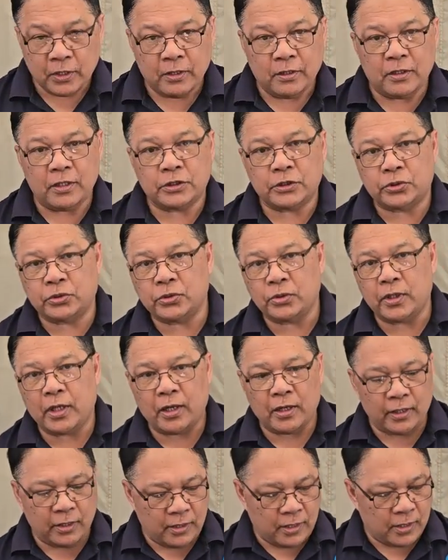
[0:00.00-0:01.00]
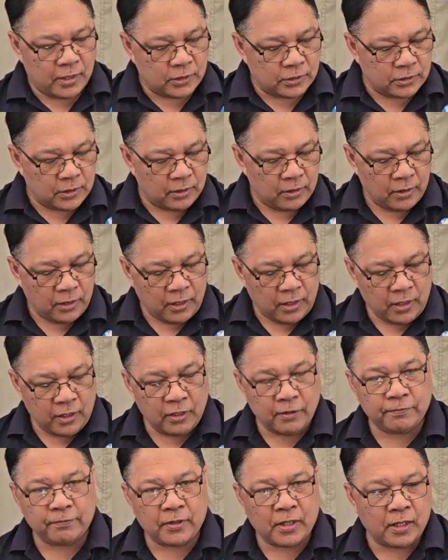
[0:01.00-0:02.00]
these two LEDs in
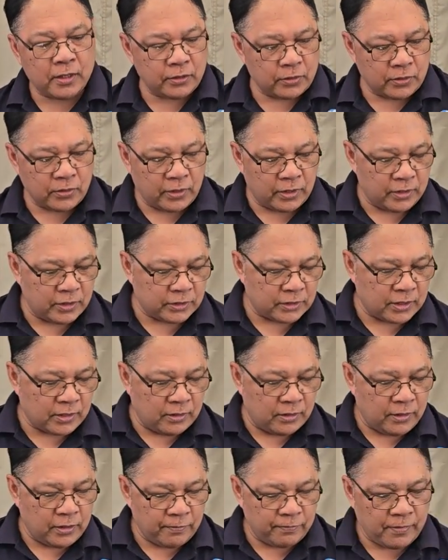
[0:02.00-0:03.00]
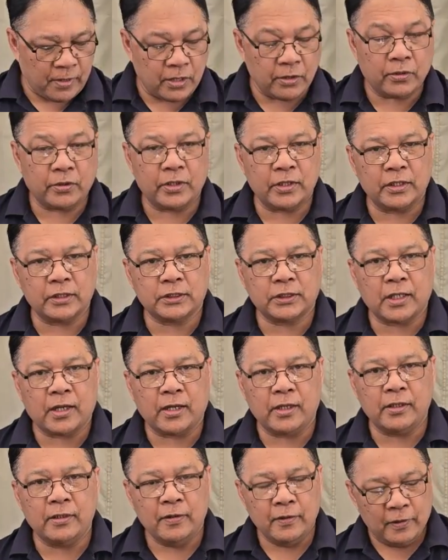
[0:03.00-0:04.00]
the front or in the
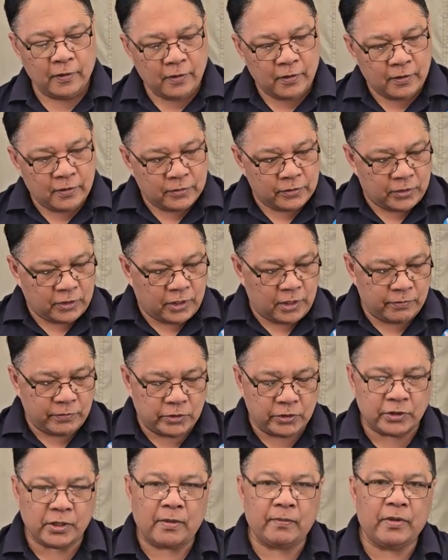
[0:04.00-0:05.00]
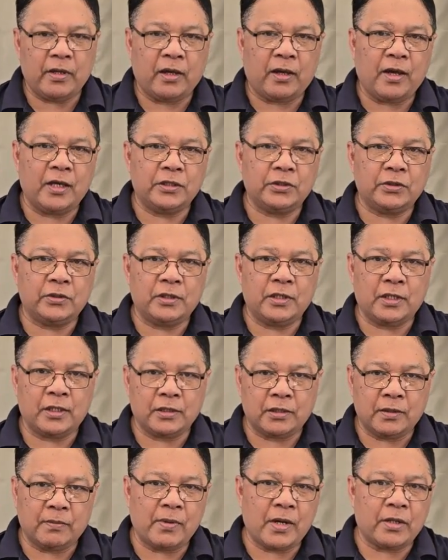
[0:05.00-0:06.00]
side to give you some indication
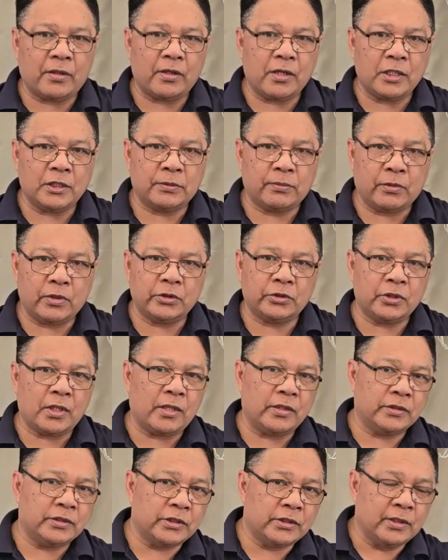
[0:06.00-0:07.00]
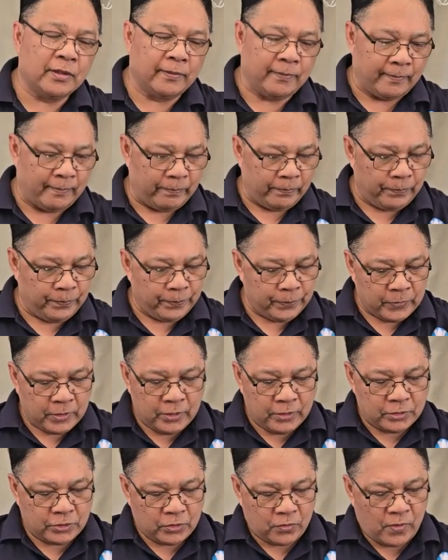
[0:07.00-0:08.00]
that the battery is fully charged.
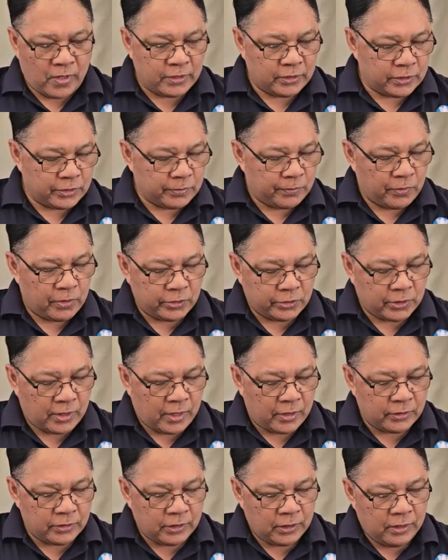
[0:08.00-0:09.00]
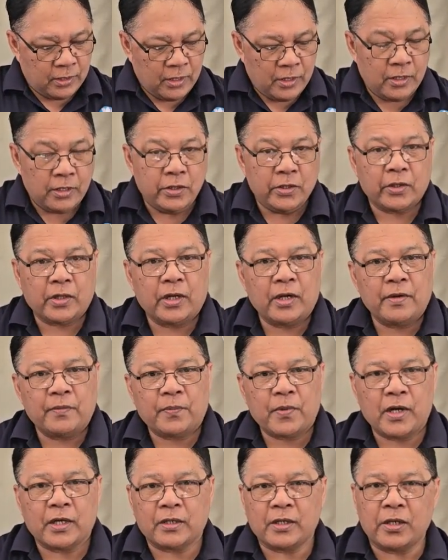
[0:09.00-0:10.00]
So once it's fully charged, you can
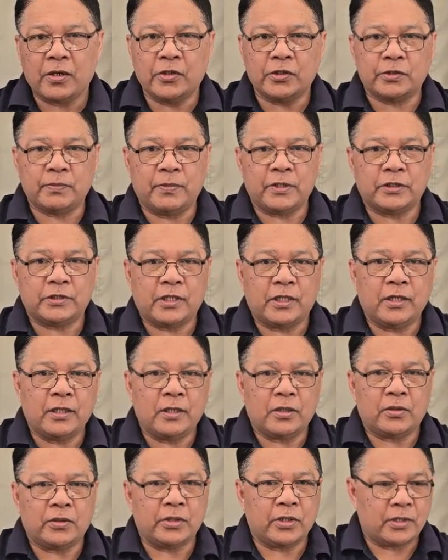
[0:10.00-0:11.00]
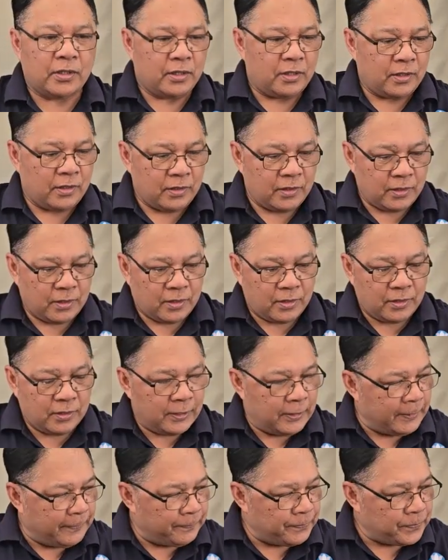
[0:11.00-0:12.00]
unplug the USB-C or the
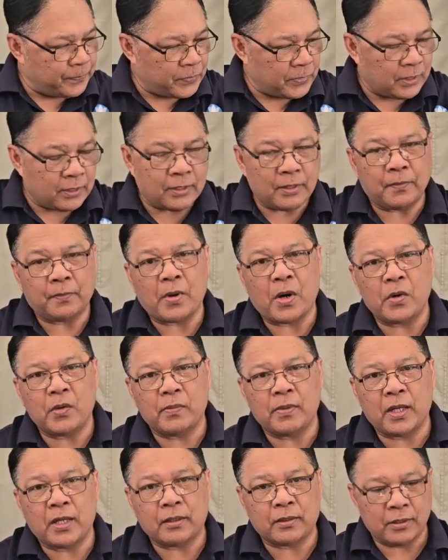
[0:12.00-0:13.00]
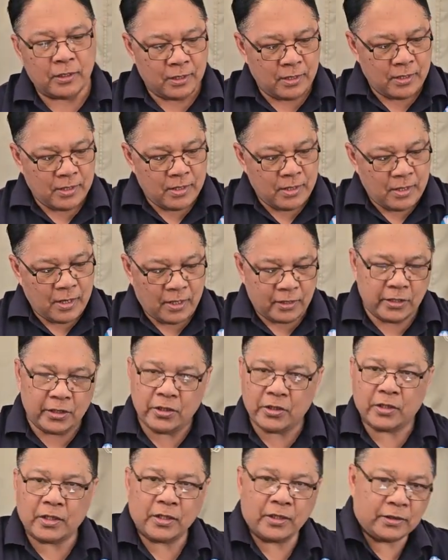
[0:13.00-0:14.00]
power bank, and then
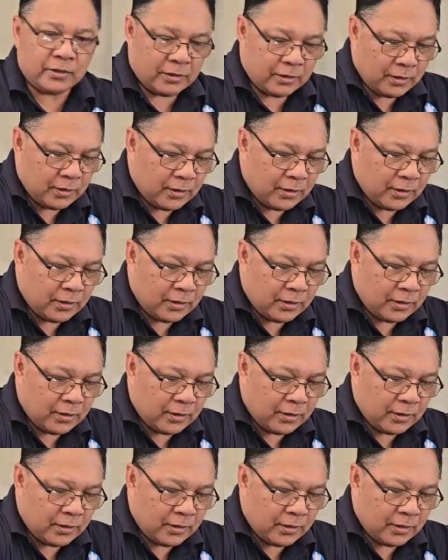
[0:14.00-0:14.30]
you can